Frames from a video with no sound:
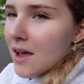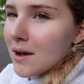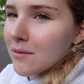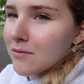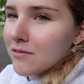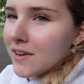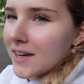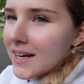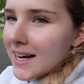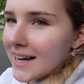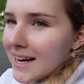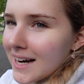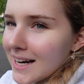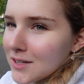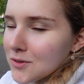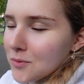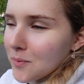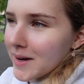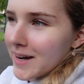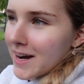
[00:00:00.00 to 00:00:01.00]
am feeling a
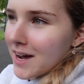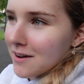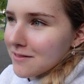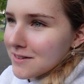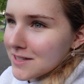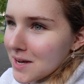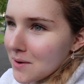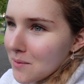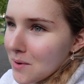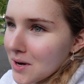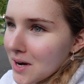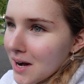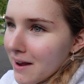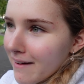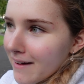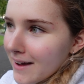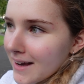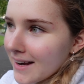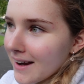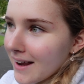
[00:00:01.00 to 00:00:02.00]
little bit nervous, I won't
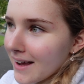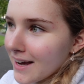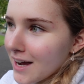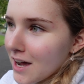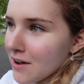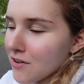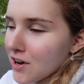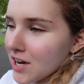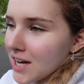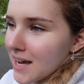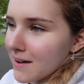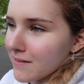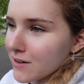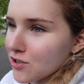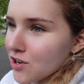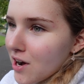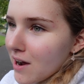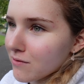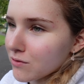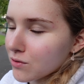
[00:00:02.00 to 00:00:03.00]
lie. Like, I've only ever
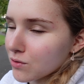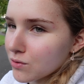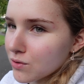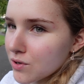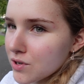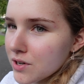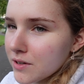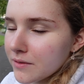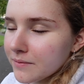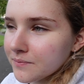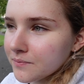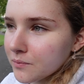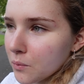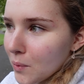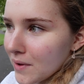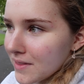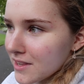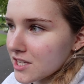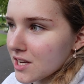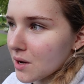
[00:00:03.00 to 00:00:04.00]
travelled
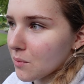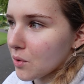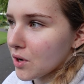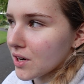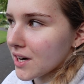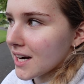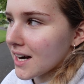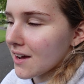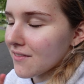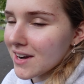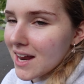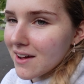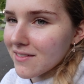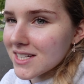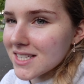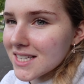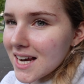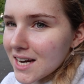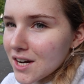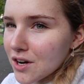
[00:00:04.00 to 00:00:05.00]
with someone and I've never
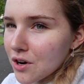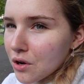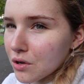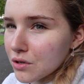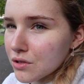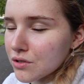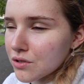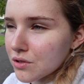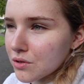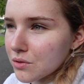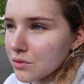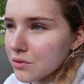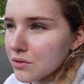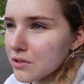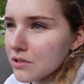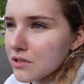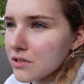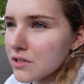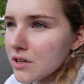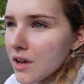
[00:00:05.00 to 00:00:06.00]
stayed in
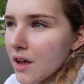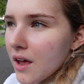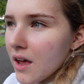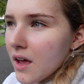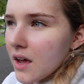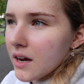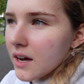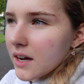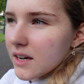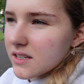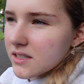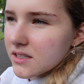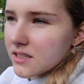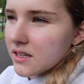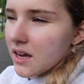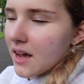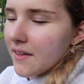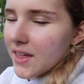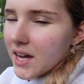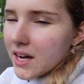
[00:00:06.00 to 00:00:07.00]
hostels, because
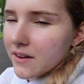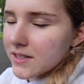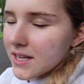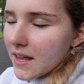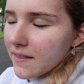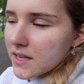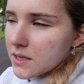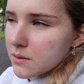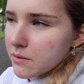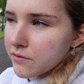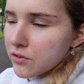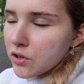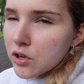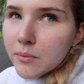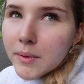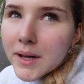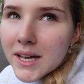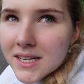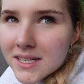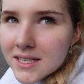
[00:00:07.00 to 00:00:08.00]
I think I've said this before,
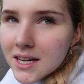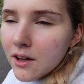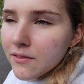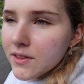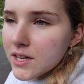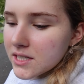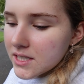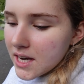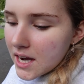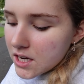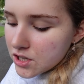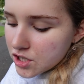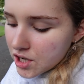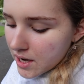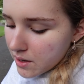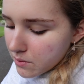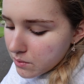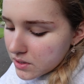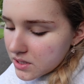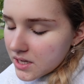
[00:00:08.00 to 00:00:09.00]
but in Southeast Asia
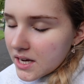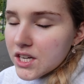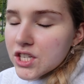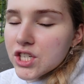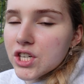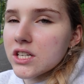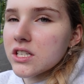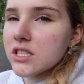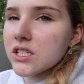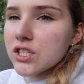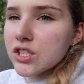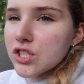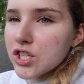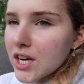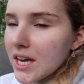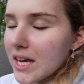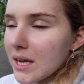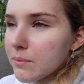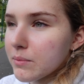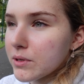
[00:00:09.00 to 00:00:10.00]
it was like just as
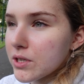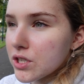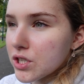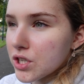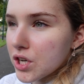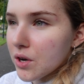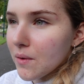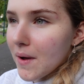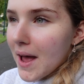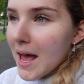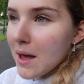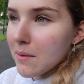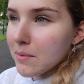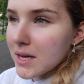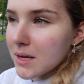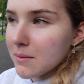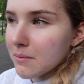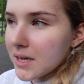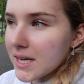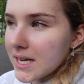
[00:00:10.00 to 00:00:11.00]
cheap to do
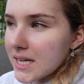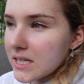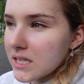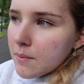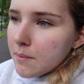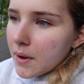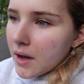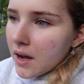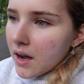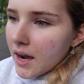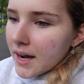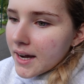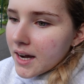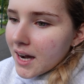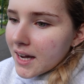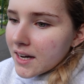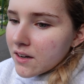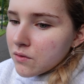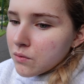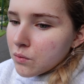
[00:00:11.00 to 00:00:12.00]
Airbnbs, but I
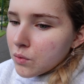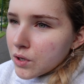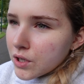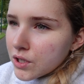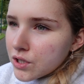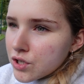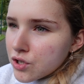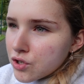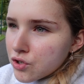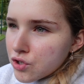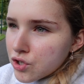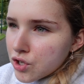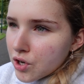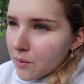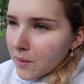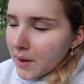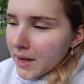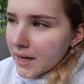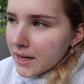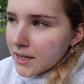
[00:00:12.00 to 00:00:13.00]
kind of wanted to
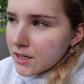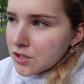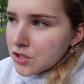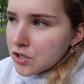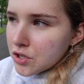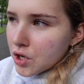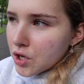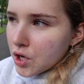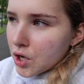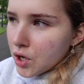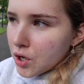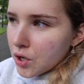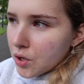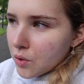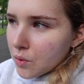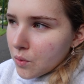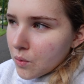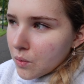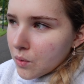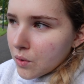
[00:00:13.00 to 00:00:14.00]
do it
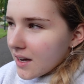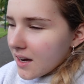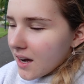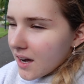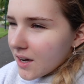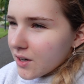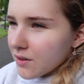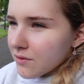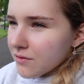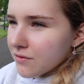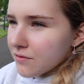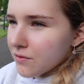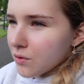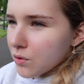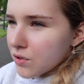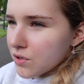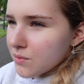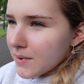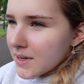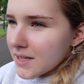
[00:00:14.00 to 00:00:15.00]
and kind of
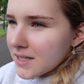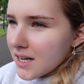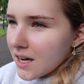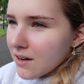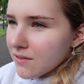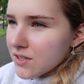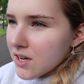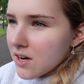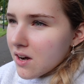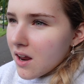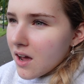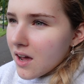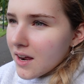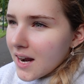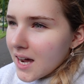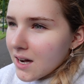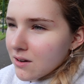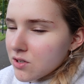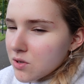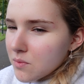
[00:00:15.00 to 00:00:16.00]
force myself to learn
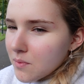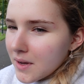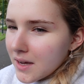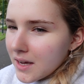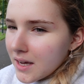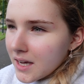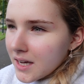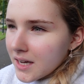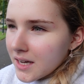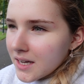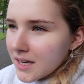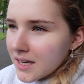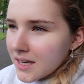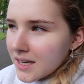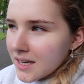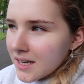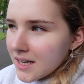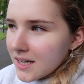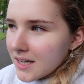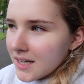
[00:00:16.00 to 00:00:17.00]
how to be
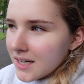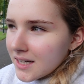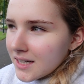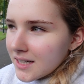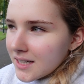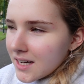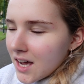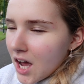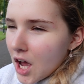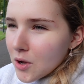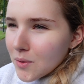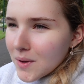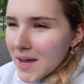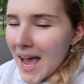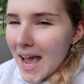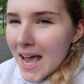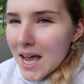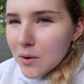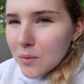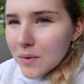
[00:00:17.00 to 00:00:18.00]

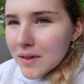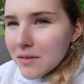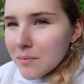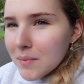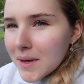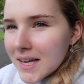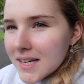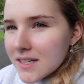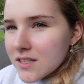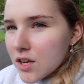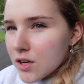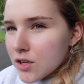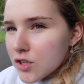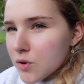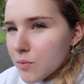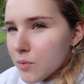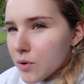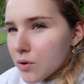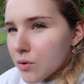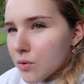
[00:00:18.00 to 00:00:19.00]
okay with being
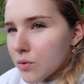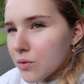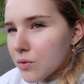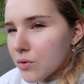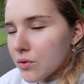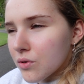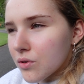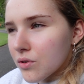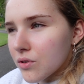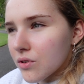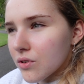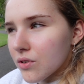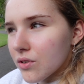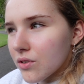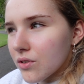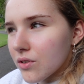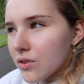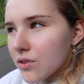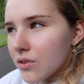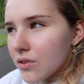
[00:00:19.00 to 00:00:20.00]
sociable
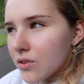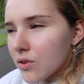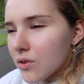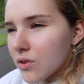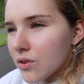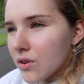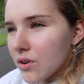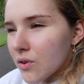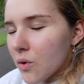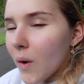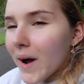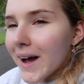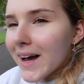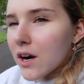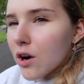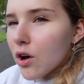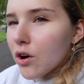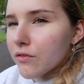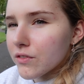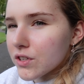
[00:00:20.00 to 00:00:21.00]
quite a
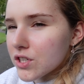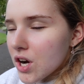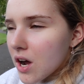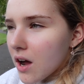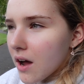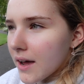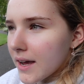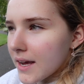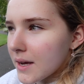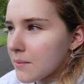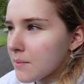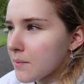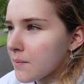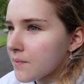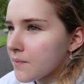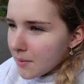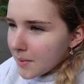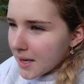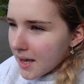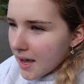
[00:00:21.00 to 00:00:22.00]
lot of the time.
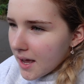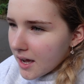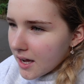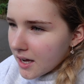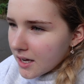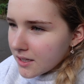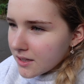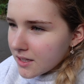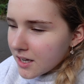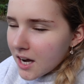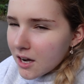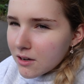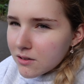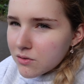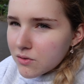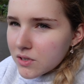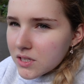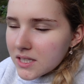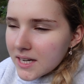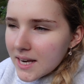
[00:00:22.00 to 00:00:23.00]
But yeah, the
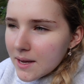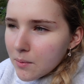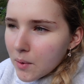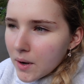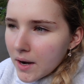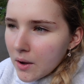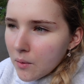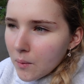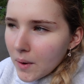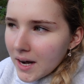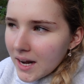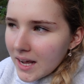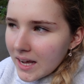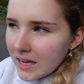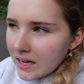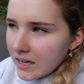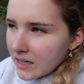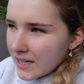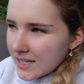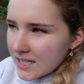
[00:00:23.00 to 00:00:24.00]
girls were asleep when I went in
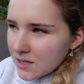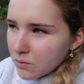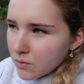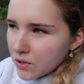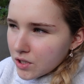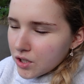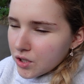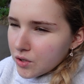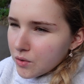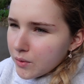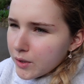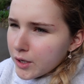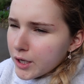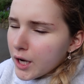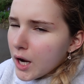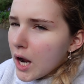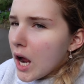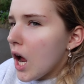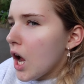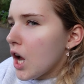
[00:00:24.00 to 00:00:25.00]
and I didn't want to
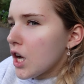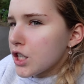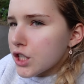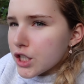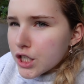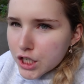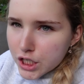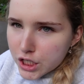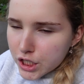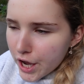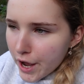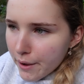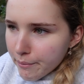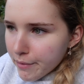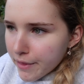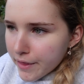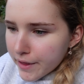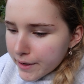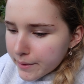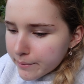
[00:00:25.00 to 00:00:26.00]
disturb
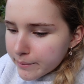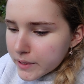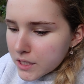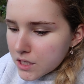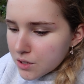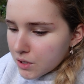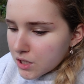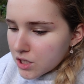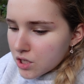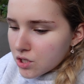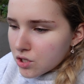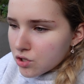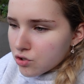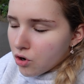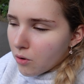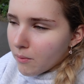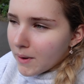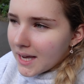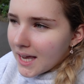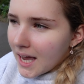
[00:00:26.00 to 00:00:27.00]
them, so I just
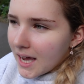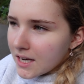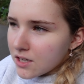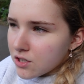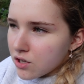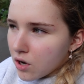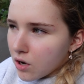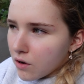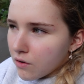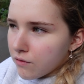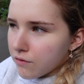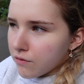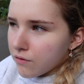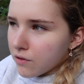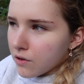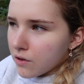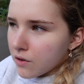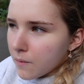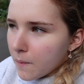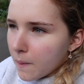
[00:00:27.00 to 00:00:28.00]
dropped my case off
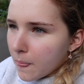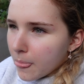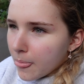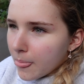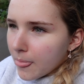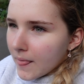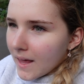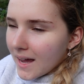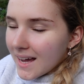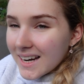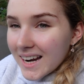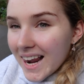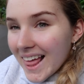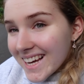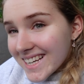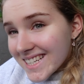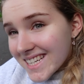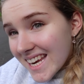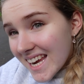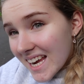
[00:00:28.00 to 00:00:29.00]
and
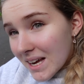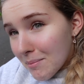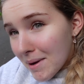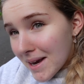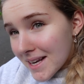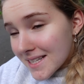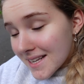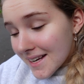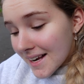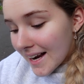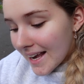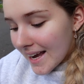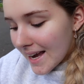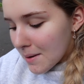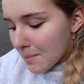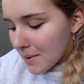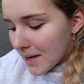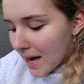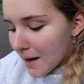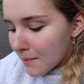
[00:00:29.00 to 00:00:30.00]
legged it
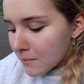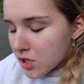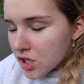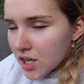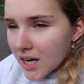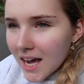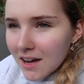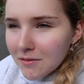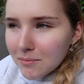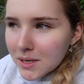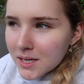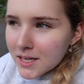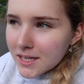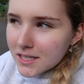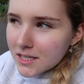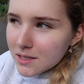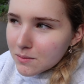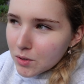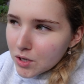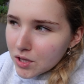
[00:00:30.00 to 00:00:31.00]
basically. But yeah, I'm just gonna have my
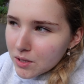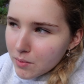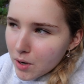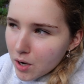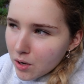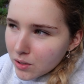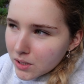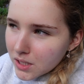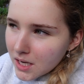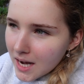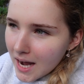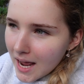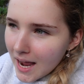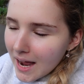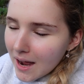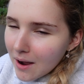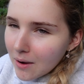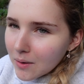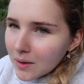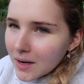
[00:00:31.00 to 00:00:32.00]
smoothie bowl
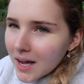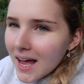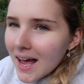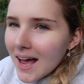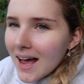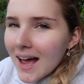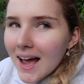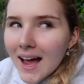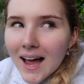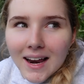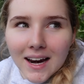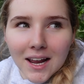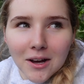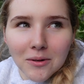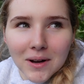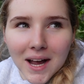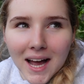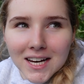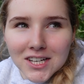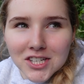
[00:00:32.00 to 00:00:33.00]
now and I
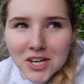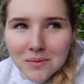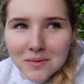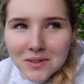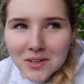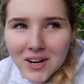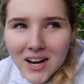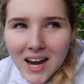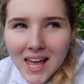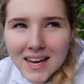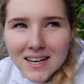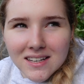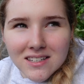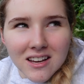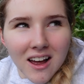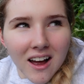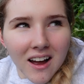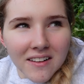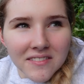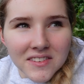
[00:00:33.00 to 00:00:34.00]
will catch up with you
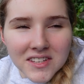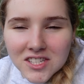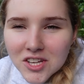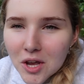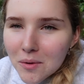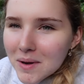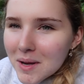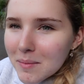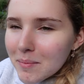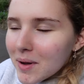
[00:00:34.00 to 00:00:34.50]
later. There's so many